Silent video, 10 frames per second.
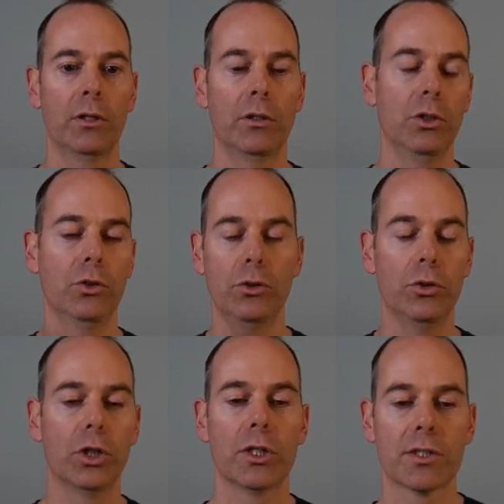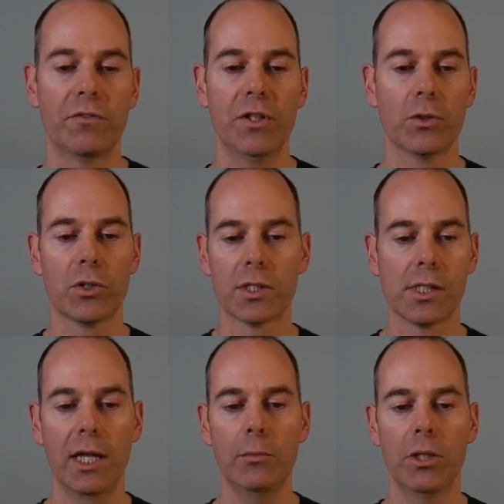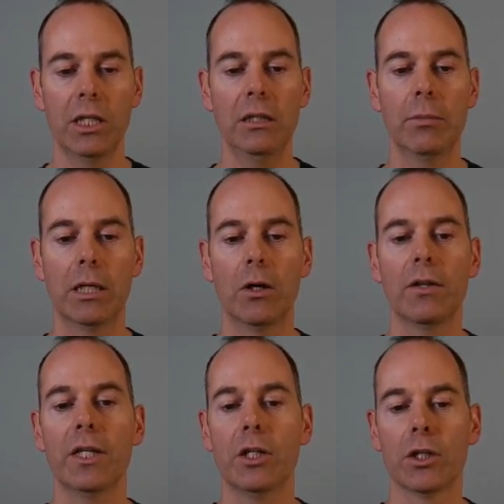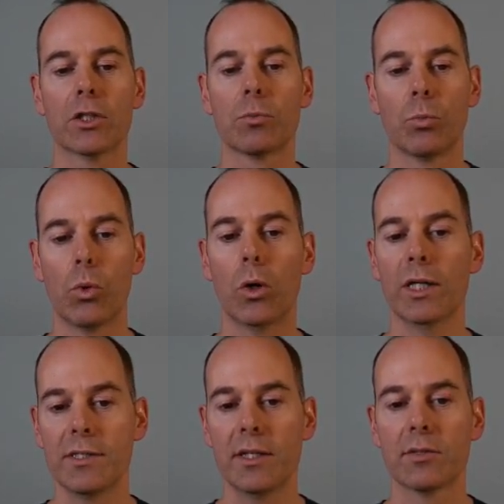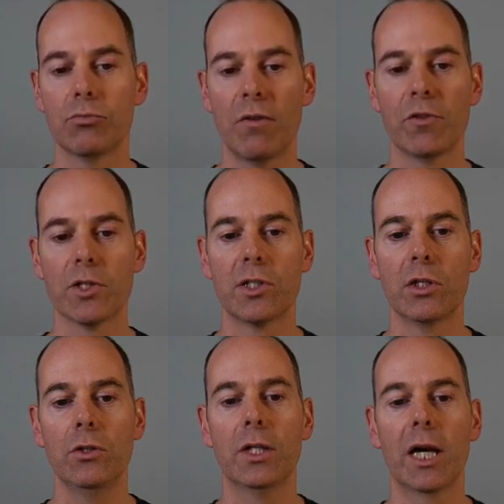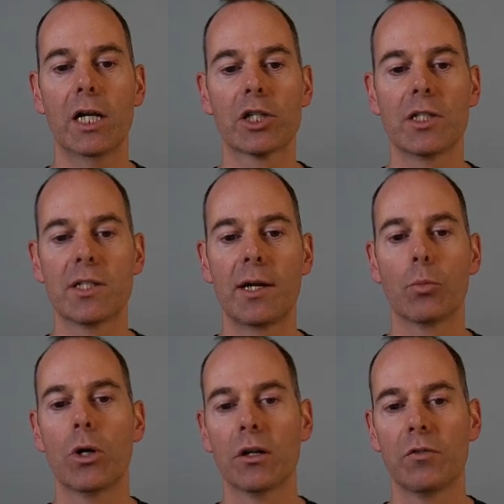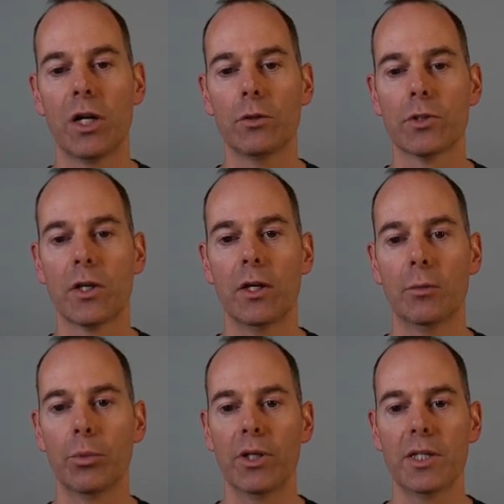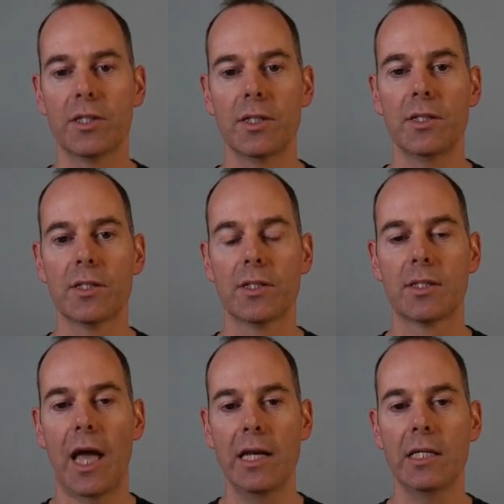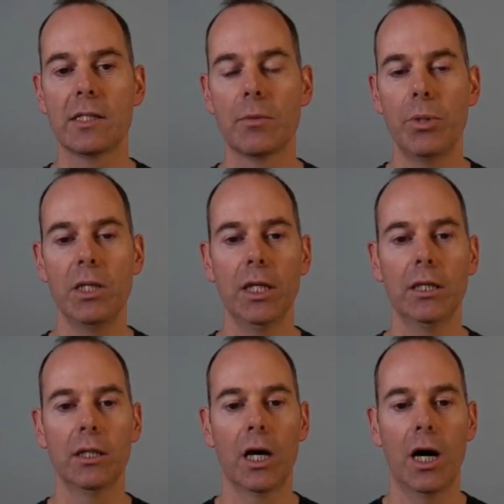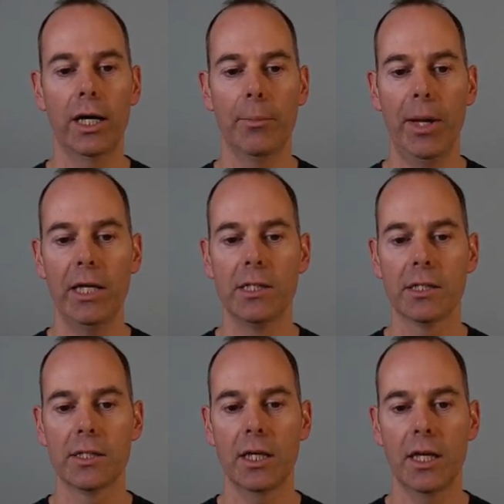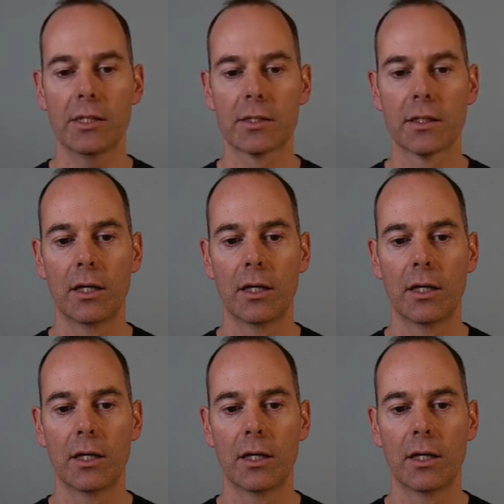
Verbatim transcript: you can ask the fields as name and email, and then you can ask what is this reference to. You can actually set up workflows, but this is tending to be in a higher paid tickets.